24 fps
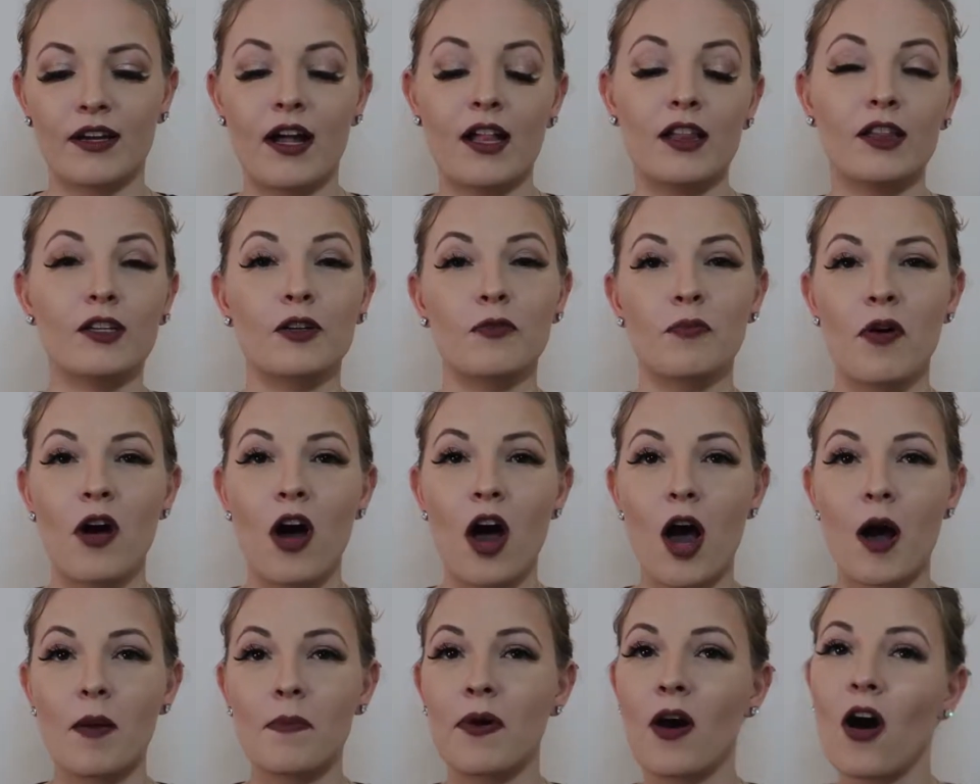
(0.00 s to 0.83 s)

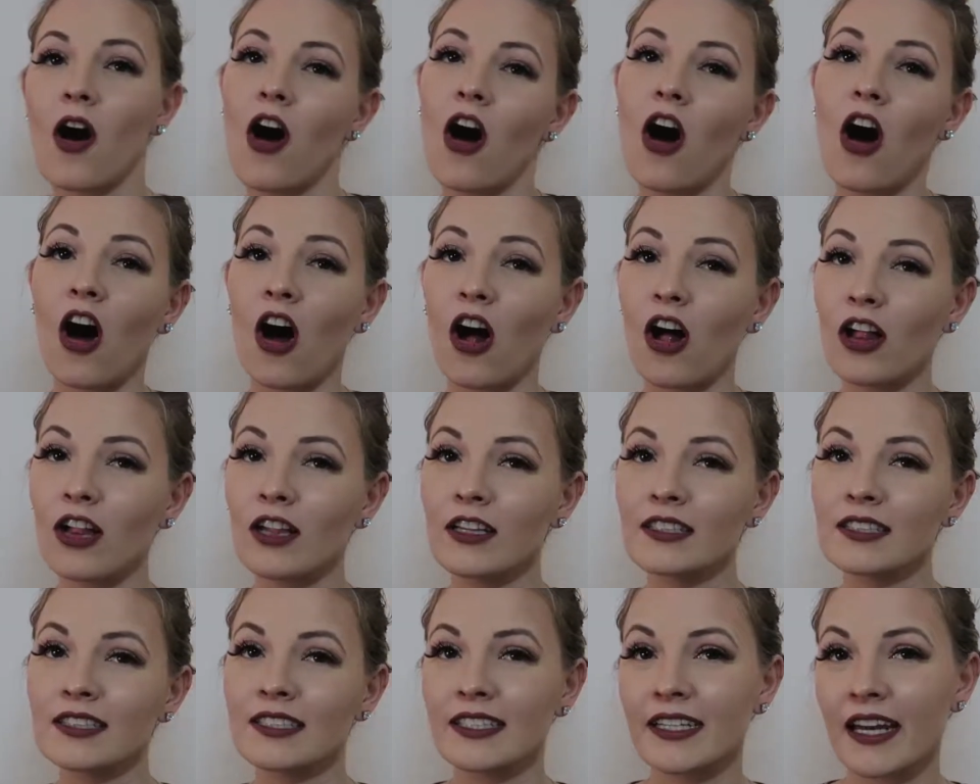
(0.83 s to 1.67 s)
Colourpop
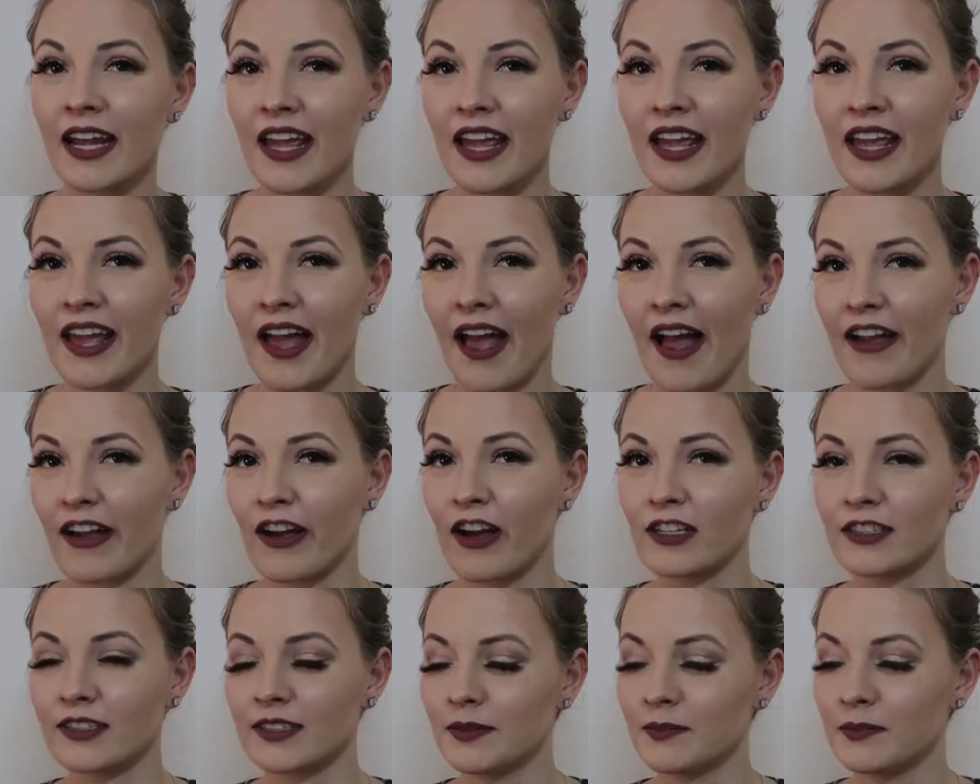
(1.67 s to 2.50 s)
haul today. I
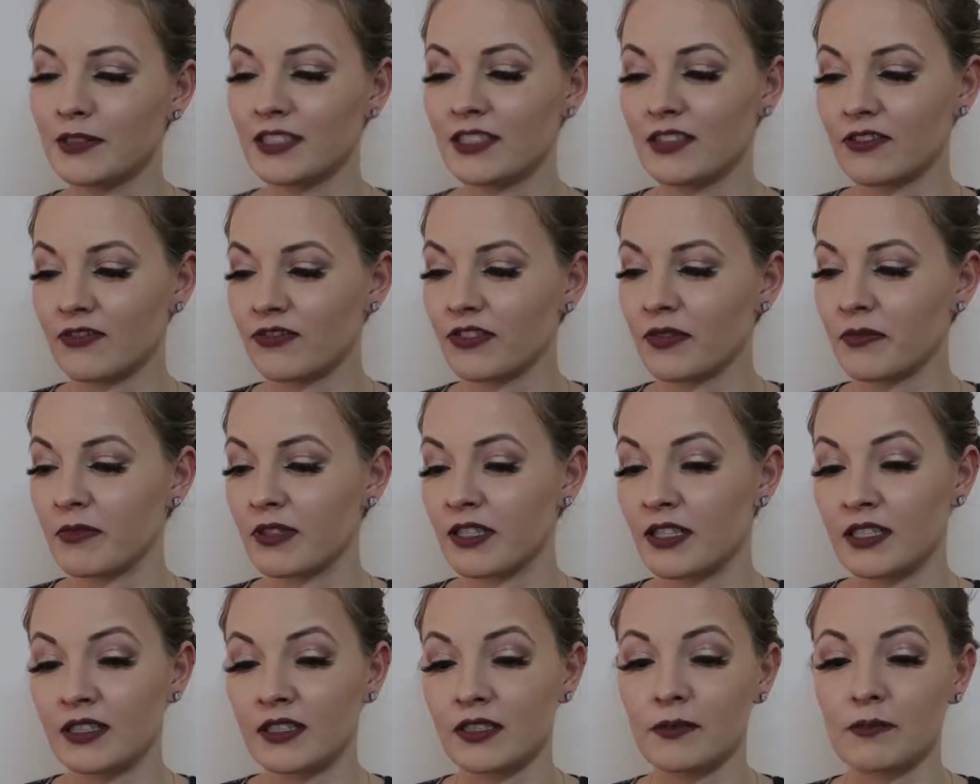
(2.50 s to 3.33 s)
got some stuff from
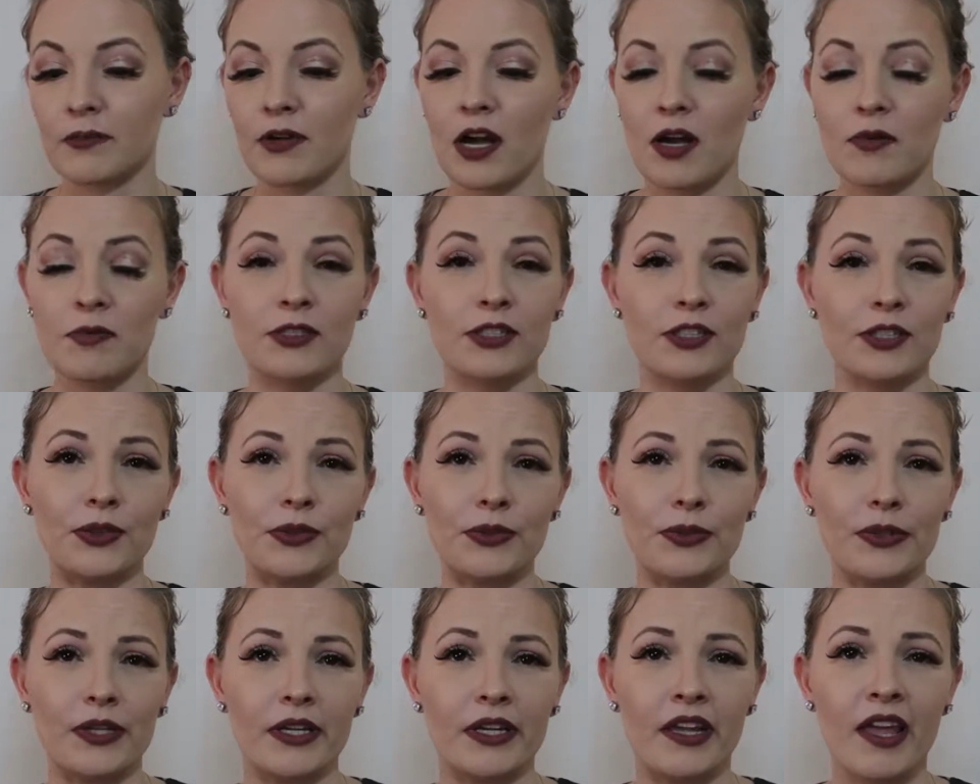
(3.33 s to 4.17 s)
Colourpop,
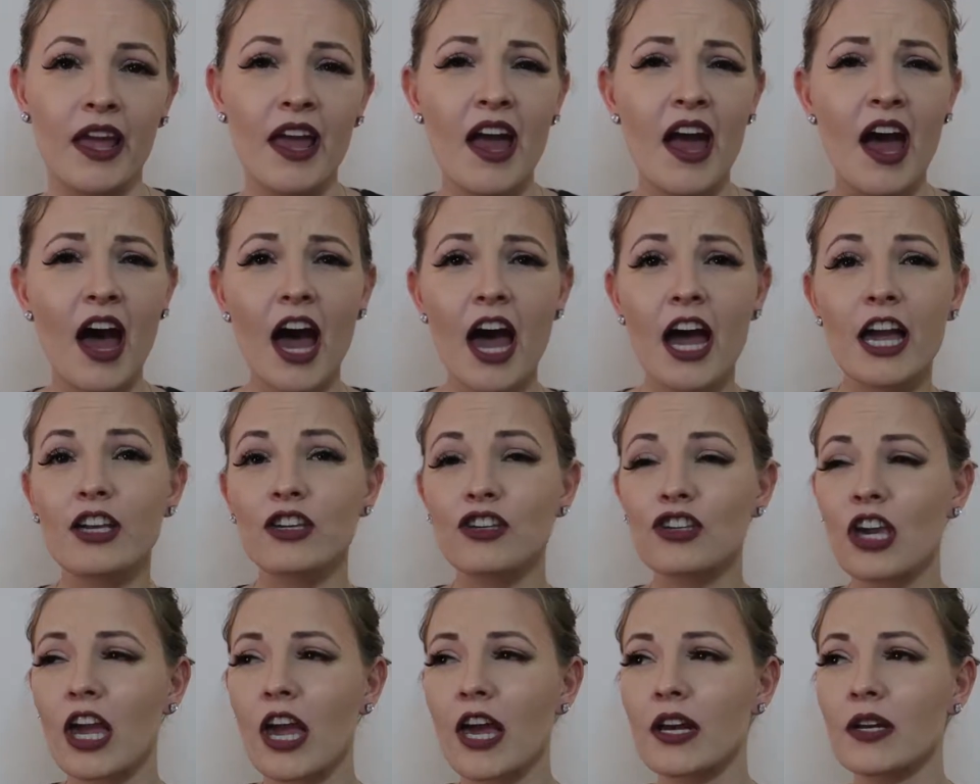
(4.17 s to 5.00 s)
including
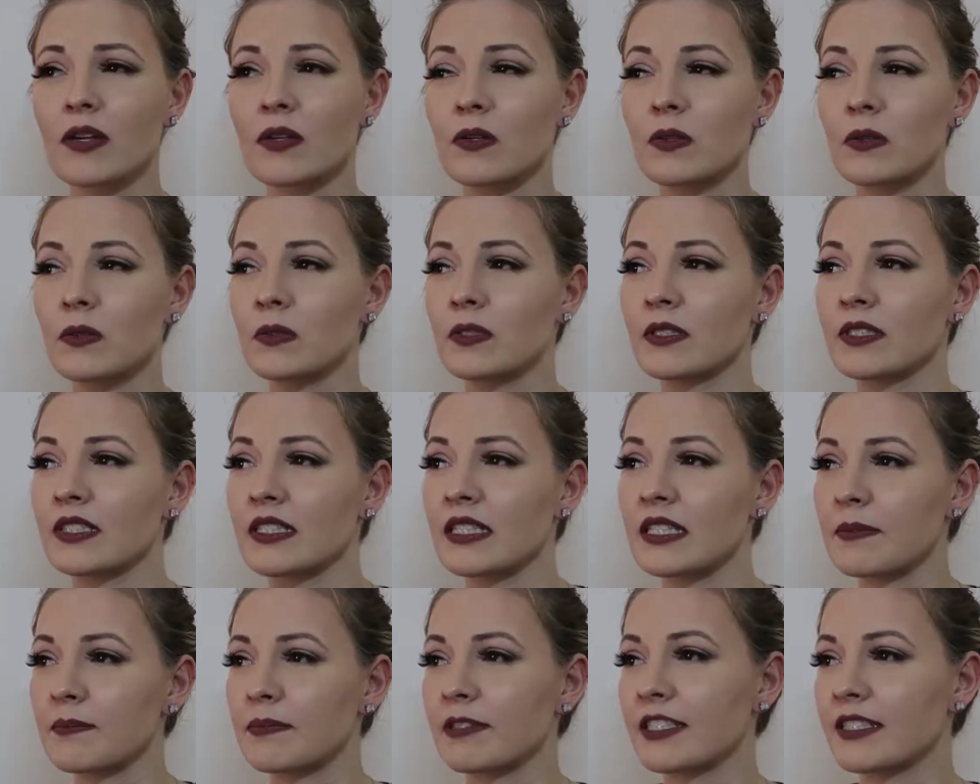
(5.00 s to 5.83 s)
eyeshadows,
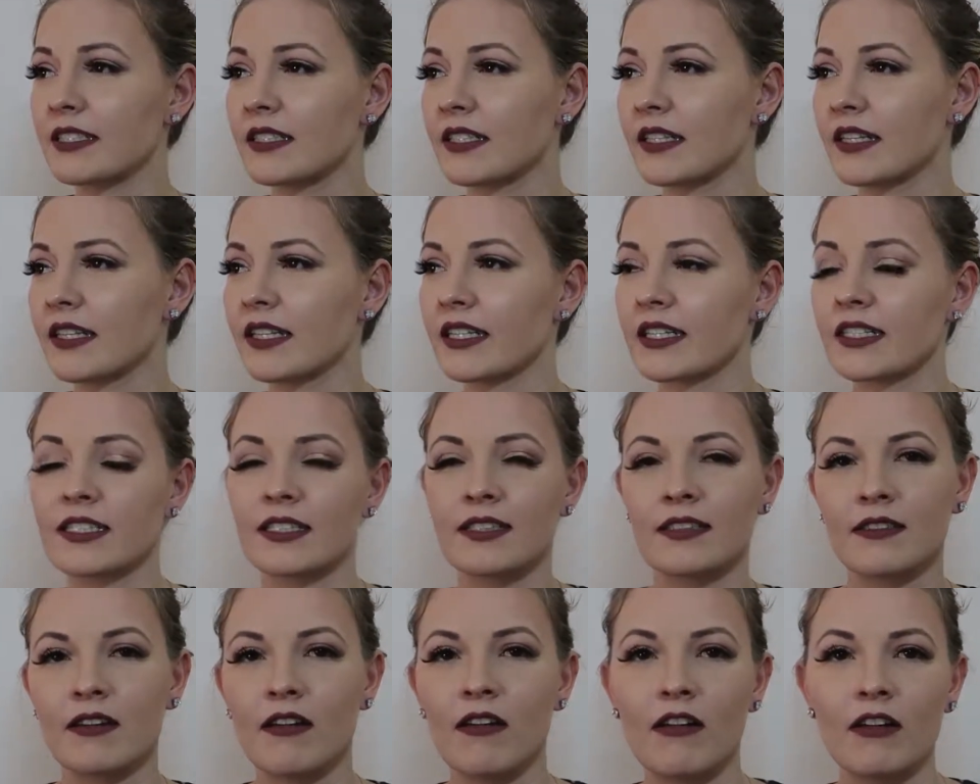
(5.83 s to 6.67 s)

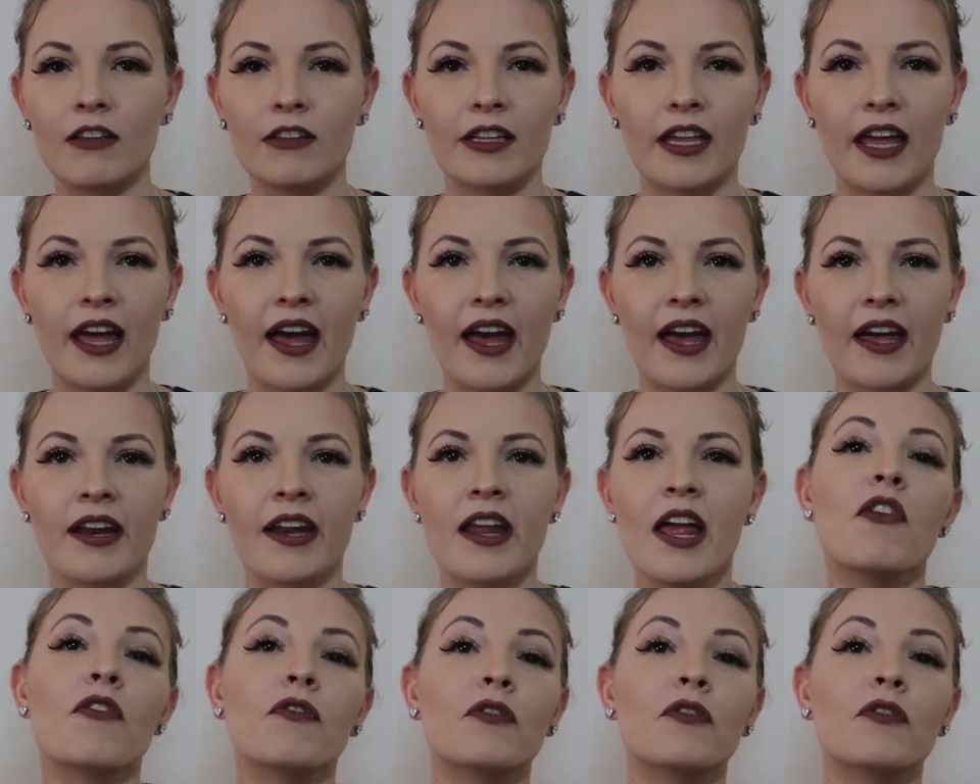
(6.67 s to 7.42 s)
lipsticks, all that.